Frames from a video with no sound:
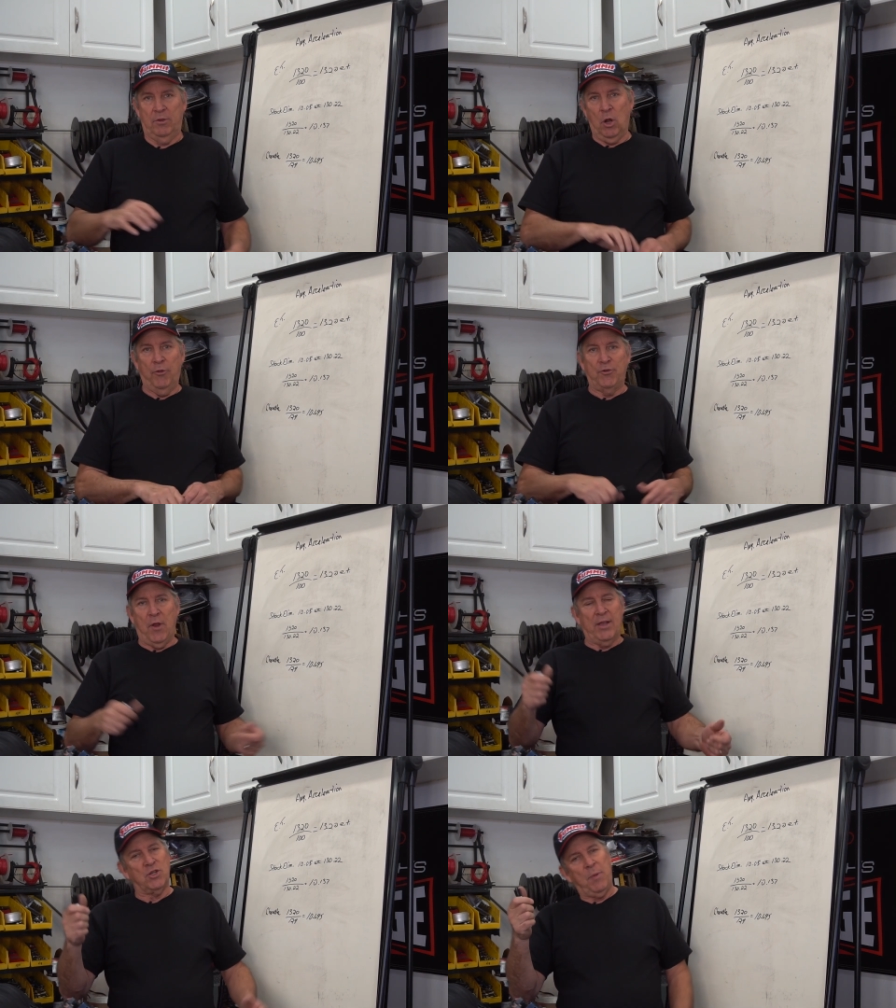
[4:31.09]
Go to the
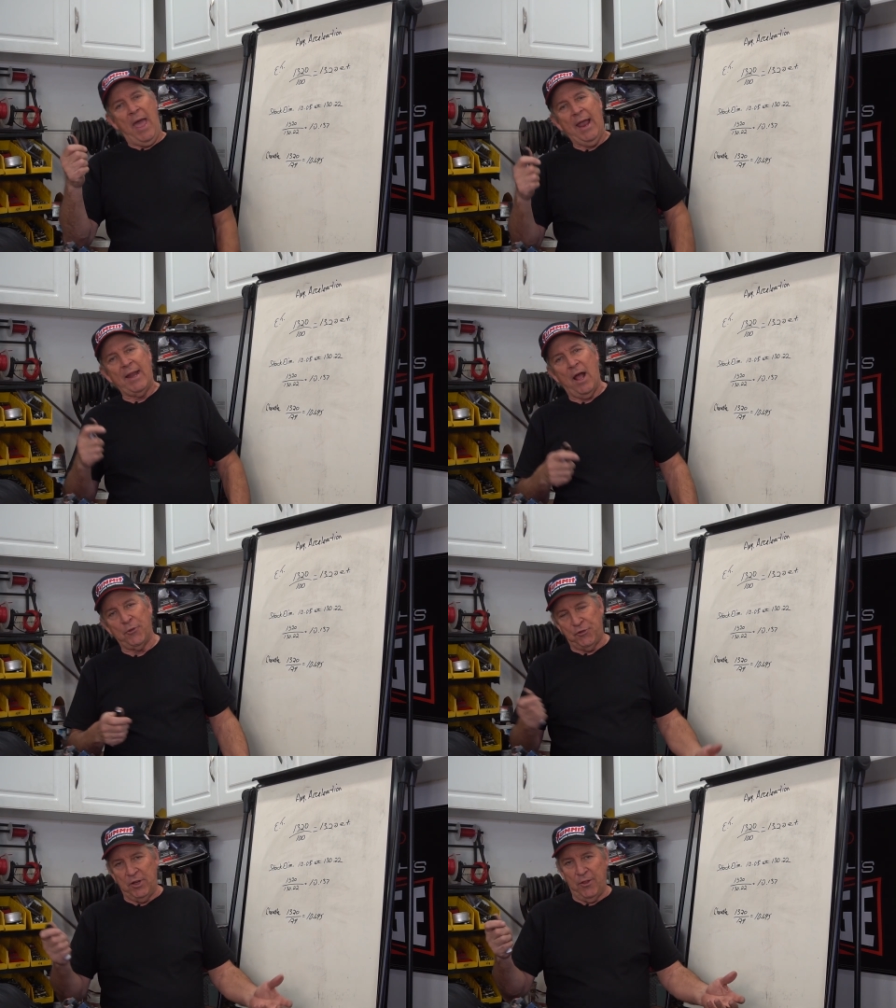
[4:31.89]
drag strip, hanging
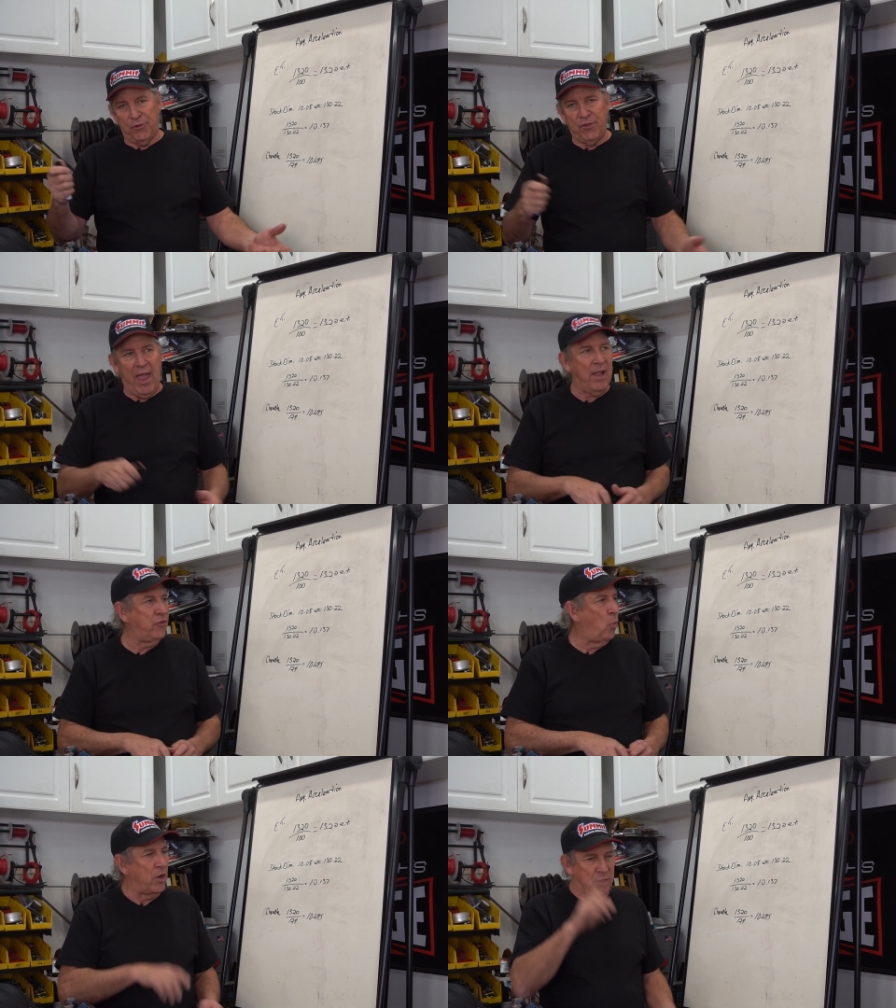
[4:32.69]
out, sitting in the
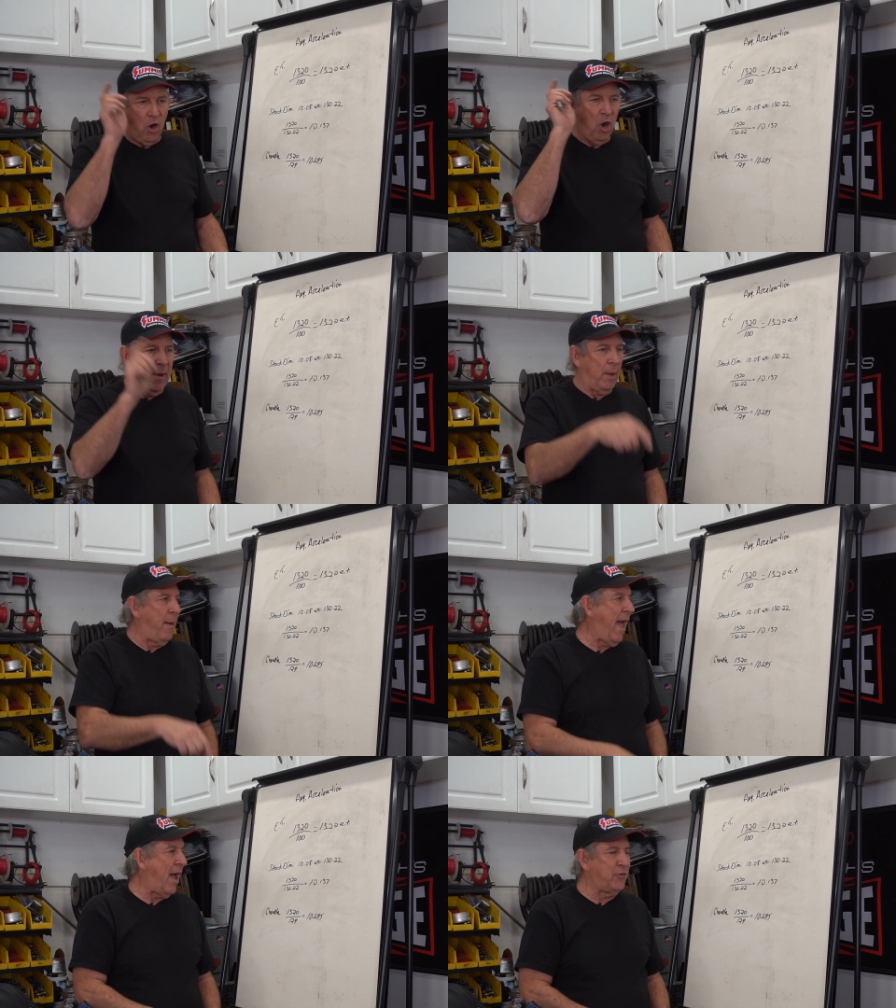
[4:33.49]
stands, you watch a car make a
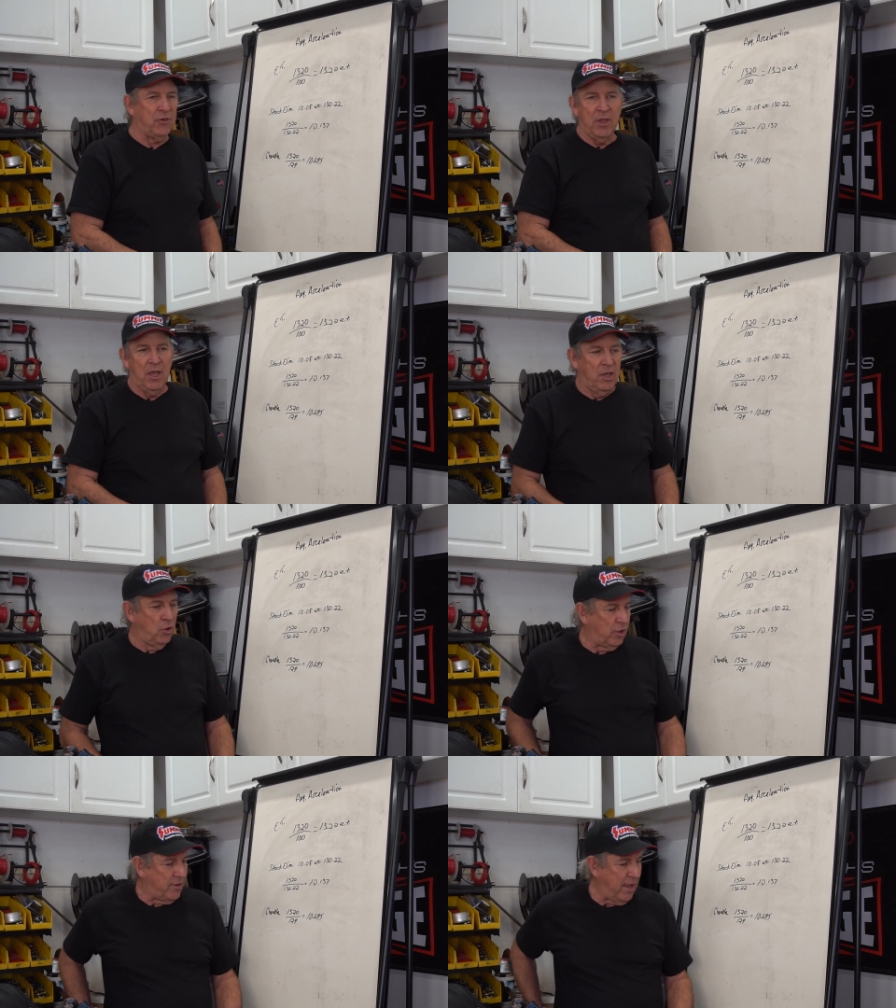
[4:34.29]
pass,
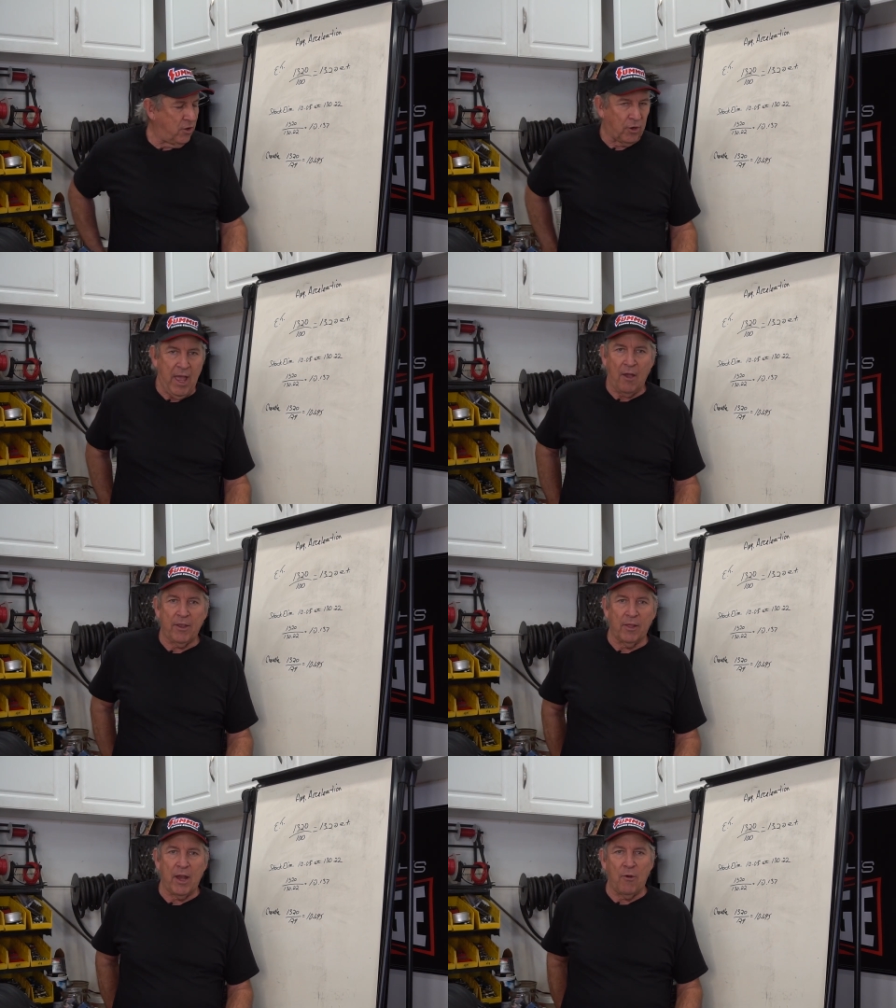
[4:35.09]
you can take your
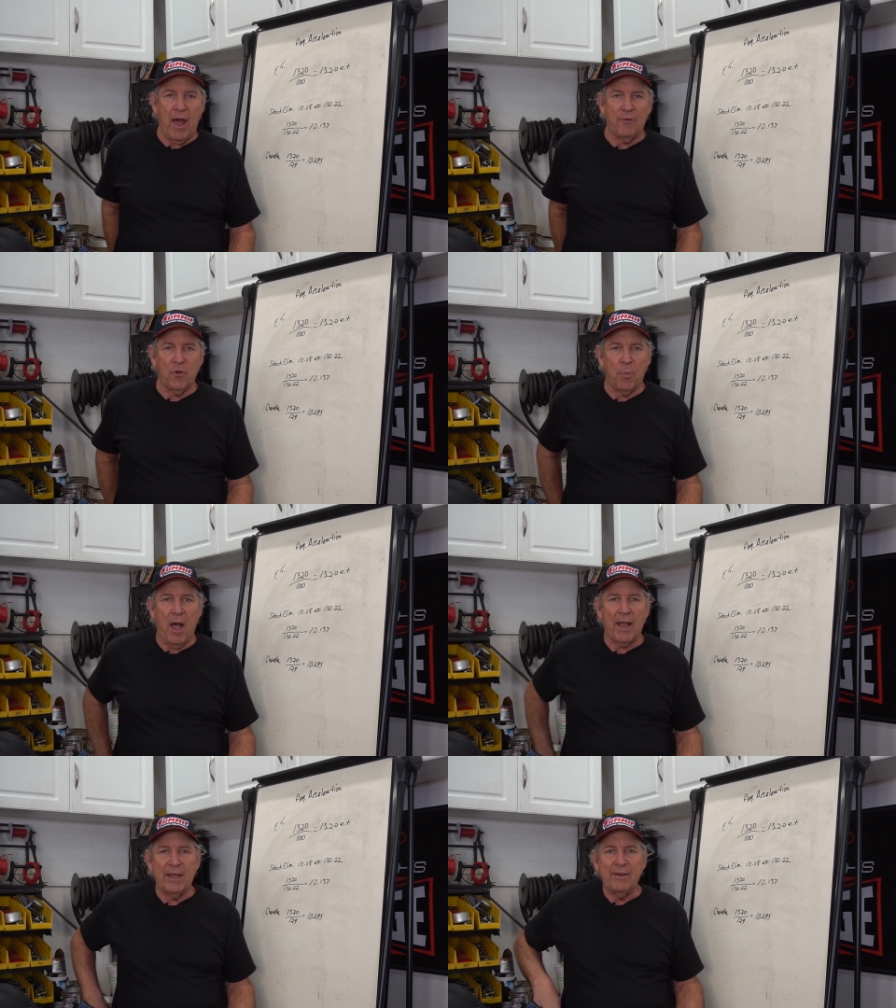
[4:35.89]
calculator out of your
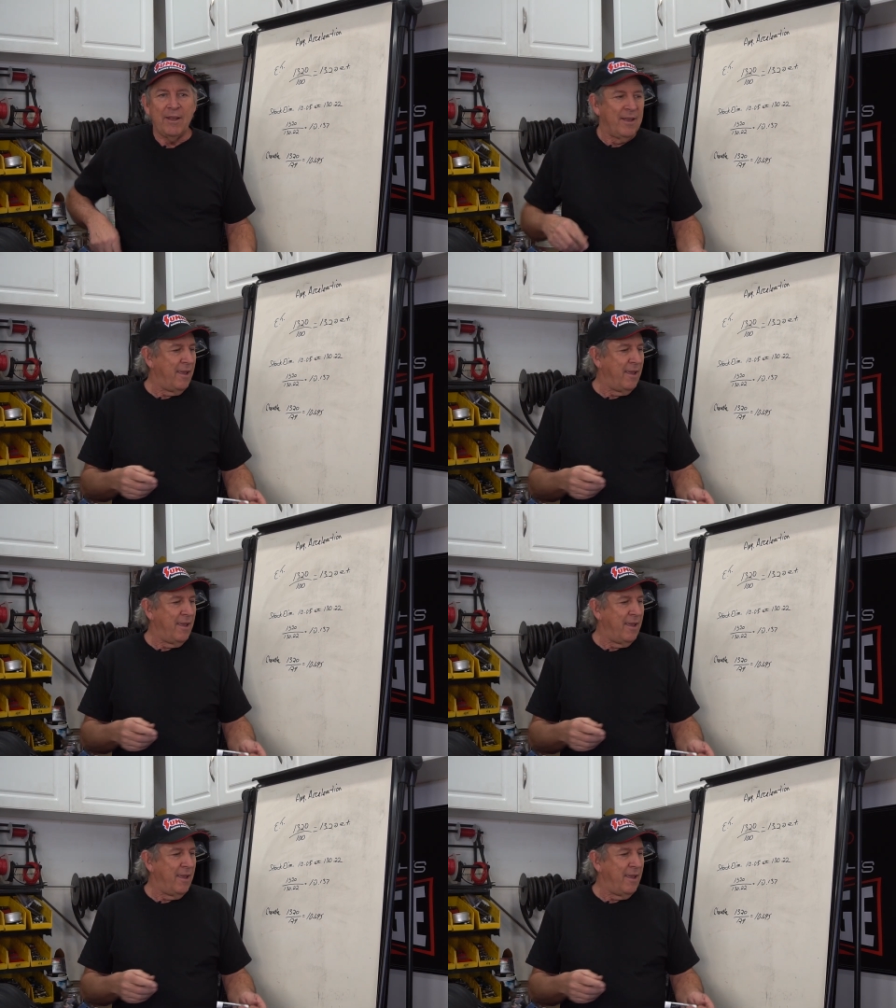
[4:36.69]
pocket,